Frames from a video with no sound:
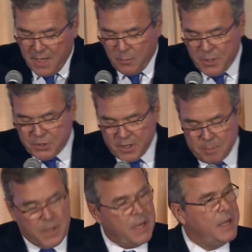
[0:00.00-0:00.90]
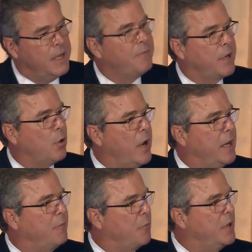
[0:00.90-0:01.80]
we should be
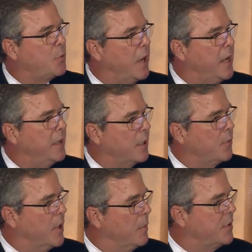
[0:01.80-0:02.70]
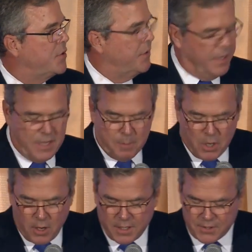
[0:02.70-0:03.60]
invigorating free trade agreements in the
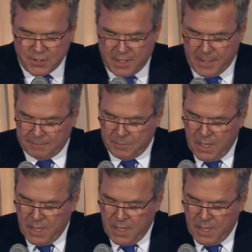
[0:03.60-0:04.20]
Americas again.